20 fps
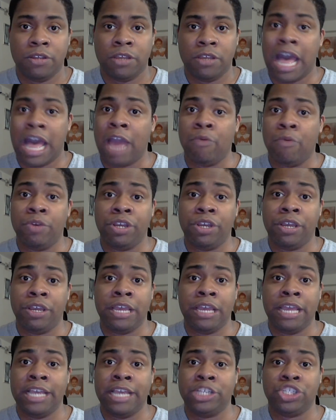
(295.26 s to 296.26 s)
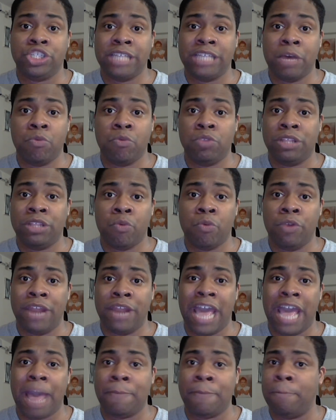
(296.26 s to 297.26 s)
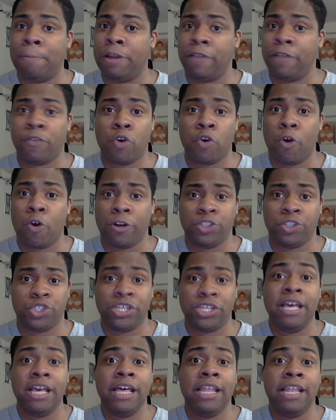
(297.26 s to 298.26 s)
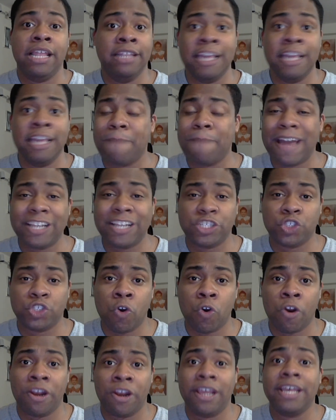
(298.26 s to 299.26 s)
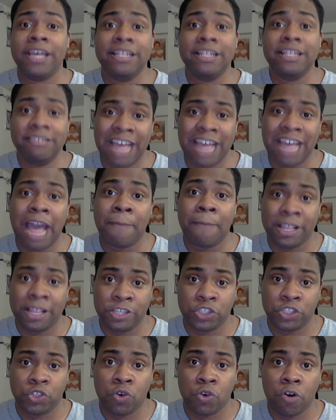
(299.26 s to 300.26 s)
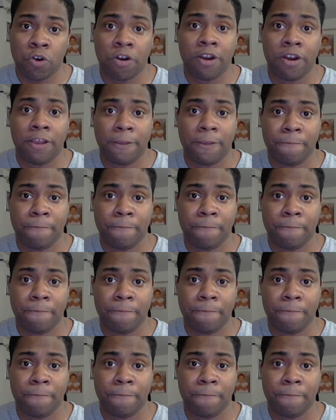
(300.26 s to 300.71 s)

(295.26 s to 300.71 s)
That wouldn't happen, but of course, live by the sword, die by the sword.